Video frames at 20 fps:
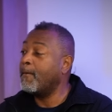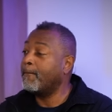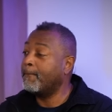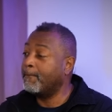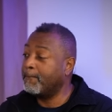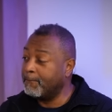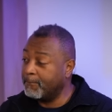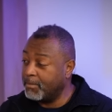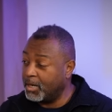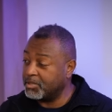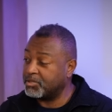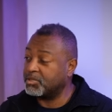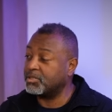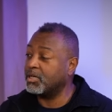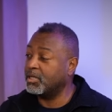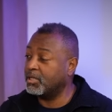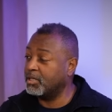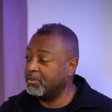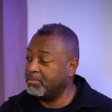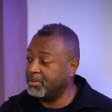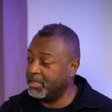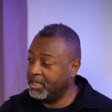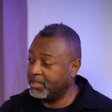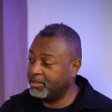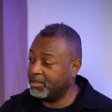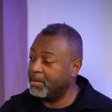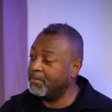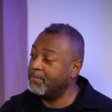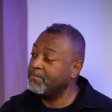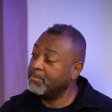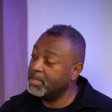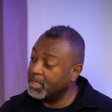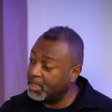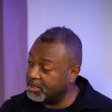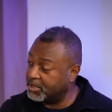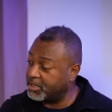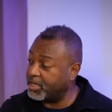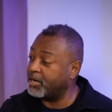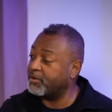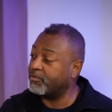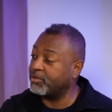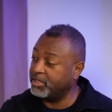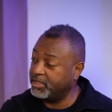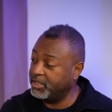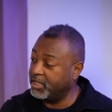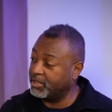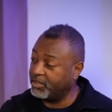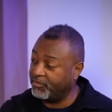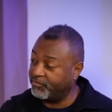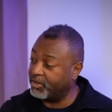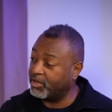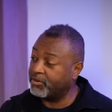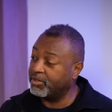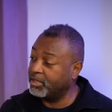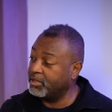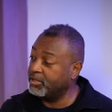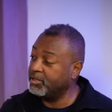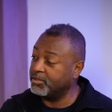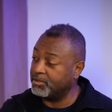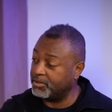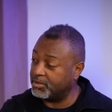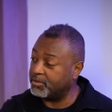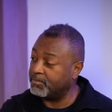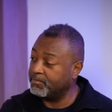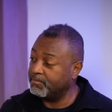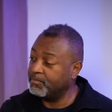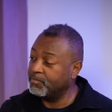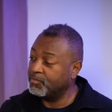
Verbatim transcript: must eliminate them militarily at the very least